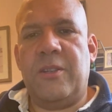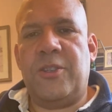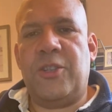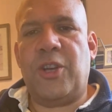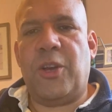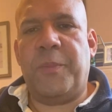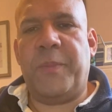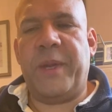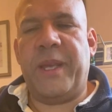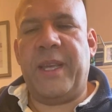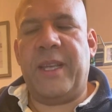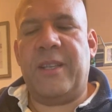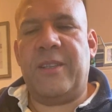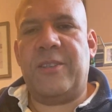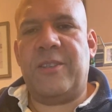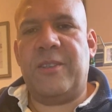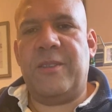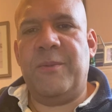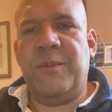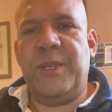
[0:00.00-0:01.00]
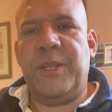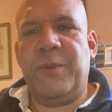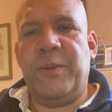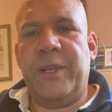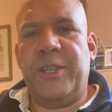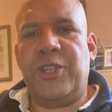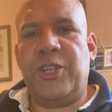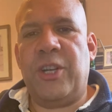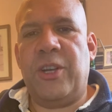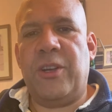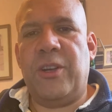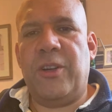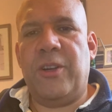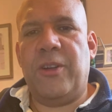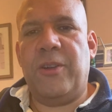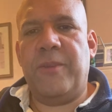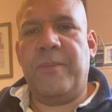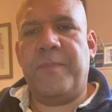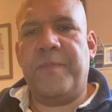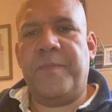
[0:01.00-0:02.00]
topics which
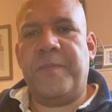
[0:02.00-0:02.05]
are